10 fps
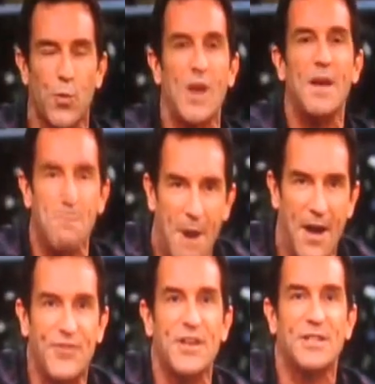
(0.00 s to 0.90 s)

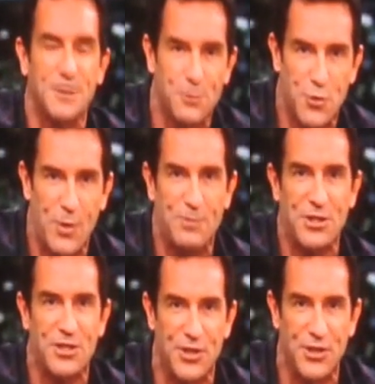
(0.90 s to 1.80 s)
three-month
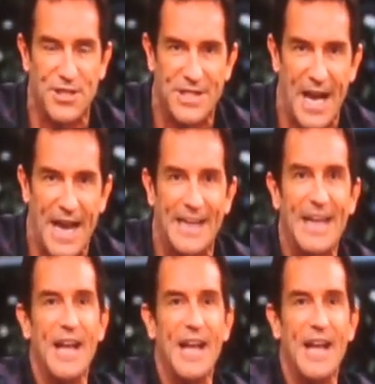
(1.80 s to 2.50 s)
subscription to the site.